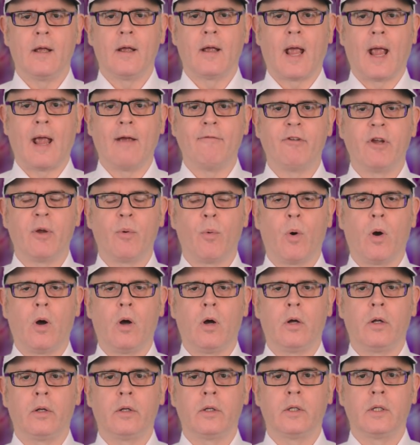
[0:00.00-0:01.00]

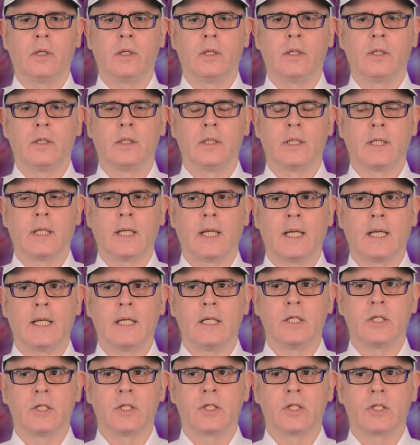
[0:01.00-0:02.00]
everyone
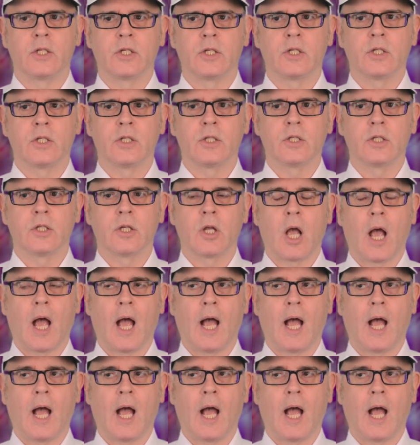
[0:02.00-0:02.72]
is,